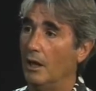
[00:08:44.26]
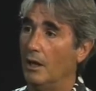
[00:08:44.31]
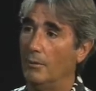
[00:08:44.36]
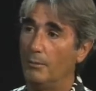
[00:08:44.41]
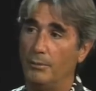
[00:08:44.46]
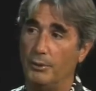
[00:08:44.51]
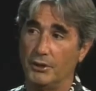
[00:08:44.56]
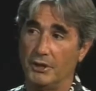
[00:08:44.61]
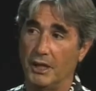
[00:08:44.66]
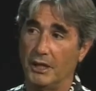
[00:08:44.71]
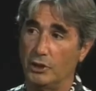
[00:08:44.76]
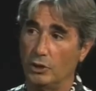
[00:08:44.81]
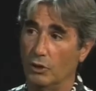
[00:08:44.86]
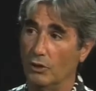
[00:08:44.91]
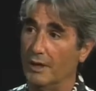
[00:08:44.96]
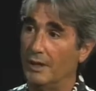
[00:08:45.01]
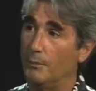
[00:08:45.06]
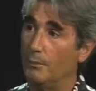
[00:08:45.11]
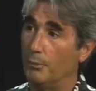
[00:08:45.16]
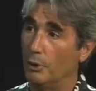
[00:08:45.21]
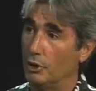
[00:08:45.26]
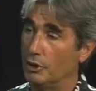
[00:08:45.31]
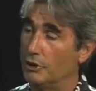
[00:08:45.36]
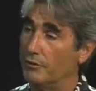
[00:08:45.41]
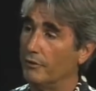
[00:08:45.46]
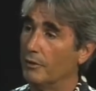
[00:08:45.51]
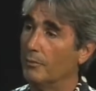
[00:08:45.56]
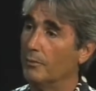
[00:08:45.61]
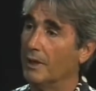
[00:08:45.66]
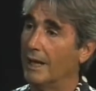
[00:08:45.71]
potential inputs
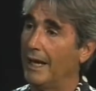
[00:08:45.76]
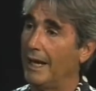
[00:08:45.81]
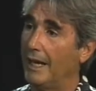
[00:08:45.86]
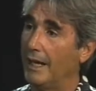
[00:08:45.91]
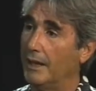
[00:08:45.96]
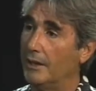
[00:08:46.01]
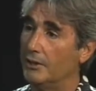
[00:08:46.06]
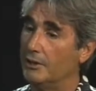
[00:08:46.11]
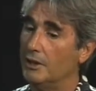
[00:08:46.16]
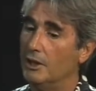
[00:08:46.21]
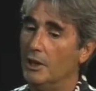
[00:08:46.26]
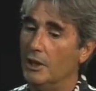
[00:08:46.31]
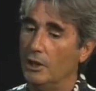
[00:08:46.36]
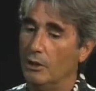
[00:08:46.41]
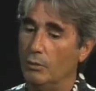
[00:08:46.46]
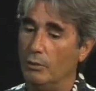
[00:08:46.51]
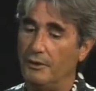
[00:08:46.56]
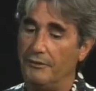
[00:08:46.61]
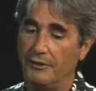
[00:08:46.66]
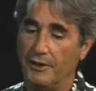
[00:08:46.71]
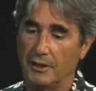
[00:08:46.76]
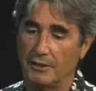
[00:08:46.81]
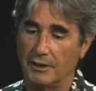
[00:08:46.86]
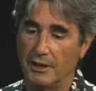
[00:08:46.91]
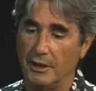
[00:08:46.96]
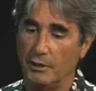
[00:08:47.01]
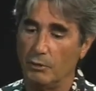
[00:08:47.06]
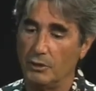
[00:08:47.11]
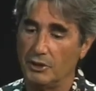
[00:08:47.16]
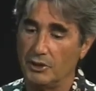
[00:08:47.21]
from land, we felt that
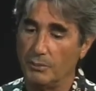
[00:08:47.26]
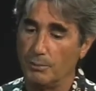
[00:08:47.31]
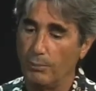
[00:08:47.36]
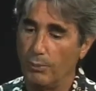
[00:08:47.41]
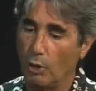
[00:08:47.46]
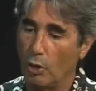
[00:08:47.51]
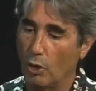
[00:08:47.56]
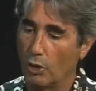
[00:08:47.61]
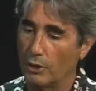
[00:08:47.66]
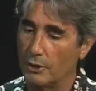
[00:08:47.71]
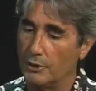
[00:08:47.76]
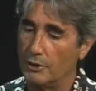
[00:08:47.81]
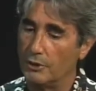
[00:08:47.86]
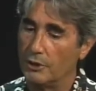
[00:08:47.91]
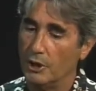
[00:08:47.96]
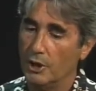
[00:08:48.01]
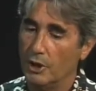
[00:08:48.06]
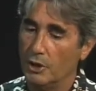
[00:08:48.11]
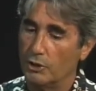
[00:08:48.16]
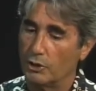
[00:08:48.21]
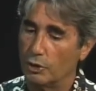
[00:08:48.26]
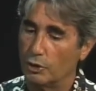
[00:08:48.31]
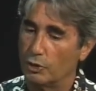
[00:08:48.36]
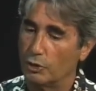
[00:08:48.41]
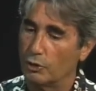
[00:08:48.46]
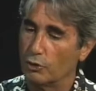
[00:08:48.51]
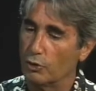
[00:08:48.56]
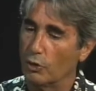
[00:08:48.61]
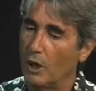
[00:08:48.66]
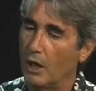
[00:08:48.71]
it was important to
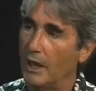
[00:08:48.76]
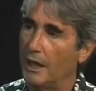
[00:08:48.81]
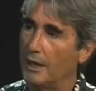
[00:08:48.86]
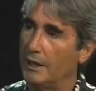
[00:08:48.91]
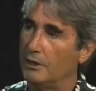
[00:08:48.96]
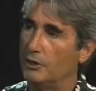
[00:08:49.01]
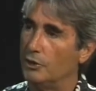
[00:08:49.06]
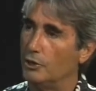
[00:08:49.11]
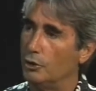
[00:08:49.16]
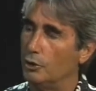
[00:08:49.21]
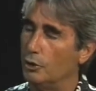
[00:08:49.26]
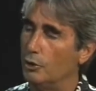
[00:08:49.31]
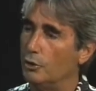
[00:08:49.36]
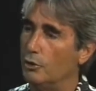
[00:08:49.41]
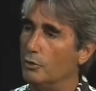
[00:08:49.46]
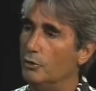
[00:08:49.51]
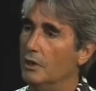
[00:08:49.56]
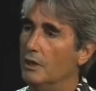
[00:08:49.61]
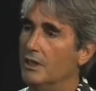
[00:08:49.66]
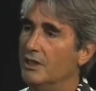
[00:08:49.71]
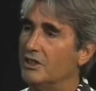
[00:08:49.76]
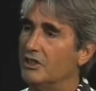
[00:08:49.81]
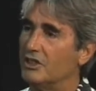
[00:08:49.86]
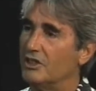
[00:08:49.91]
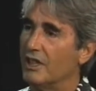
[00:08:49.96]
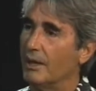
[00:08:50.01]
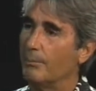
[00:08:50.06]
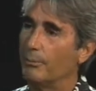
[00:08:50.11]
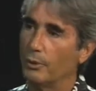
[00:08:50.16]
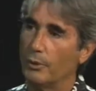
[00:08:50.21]
try to
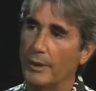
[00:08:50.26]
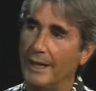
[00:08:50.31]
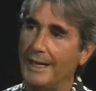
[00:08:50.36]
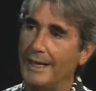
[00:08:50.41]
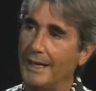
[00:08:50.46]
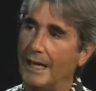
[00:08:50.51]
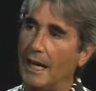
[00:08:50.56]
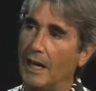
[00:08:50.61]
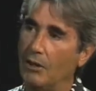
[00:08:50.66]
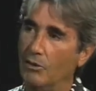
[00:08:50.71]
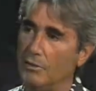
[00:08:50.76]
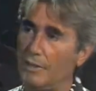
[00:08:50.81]
separate out,